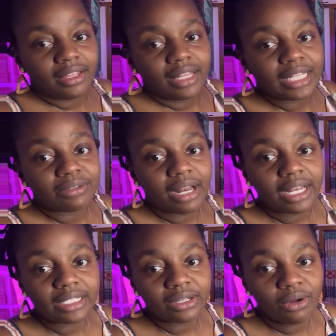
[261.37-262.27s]
That's what I
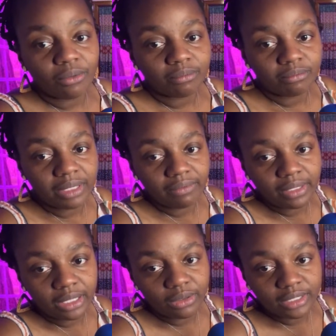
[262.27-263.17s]
need to go.
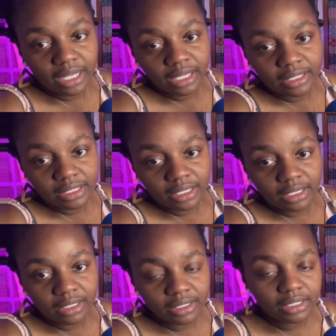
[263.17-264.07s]
Bienvenidos a
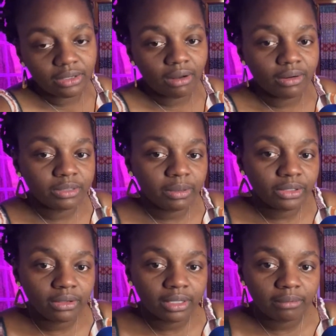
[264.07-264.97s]
Itzi. Si yo hablo
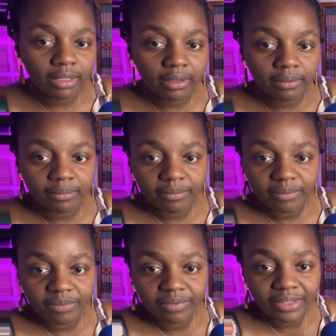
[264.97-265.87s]
español también.
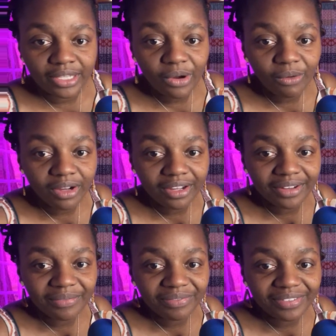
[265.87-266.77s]
Noah,
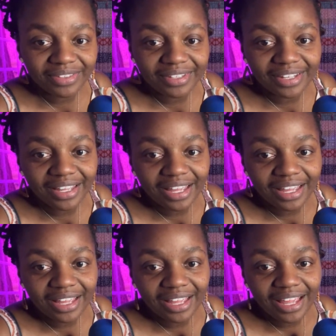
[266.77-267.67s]

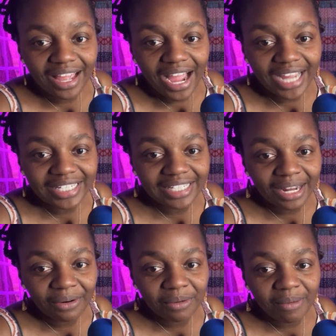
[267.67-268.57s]
I just gotta
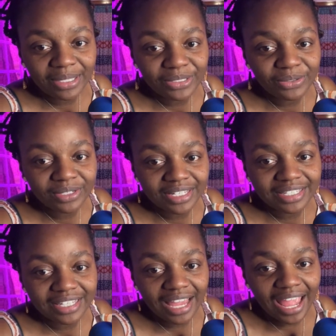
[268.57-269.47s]
go to bed too.
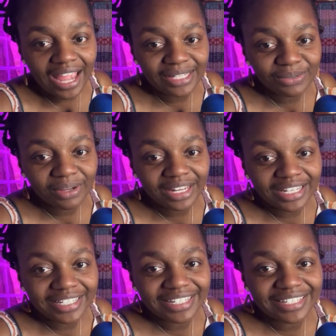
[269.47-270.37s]
Just say, hey, twin,
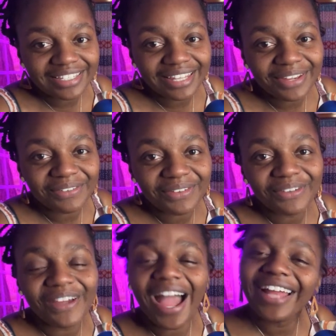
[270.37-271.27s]
and Jesus love
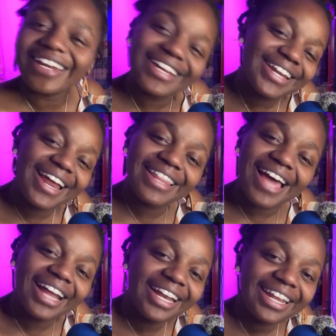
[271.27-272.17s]
you. I need that.
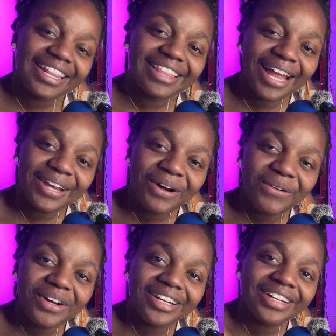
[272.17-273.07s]
I needed that,
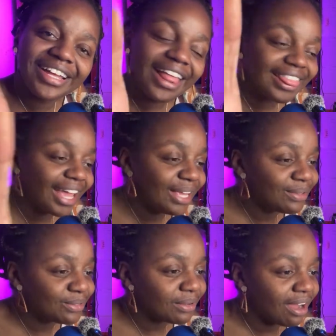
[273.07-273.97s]
Noah. Thank you,
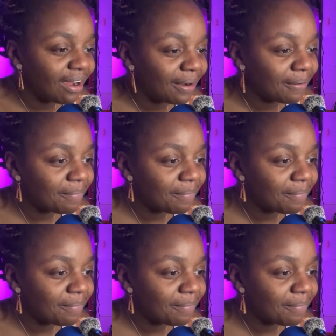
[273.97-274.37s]
sweetheart.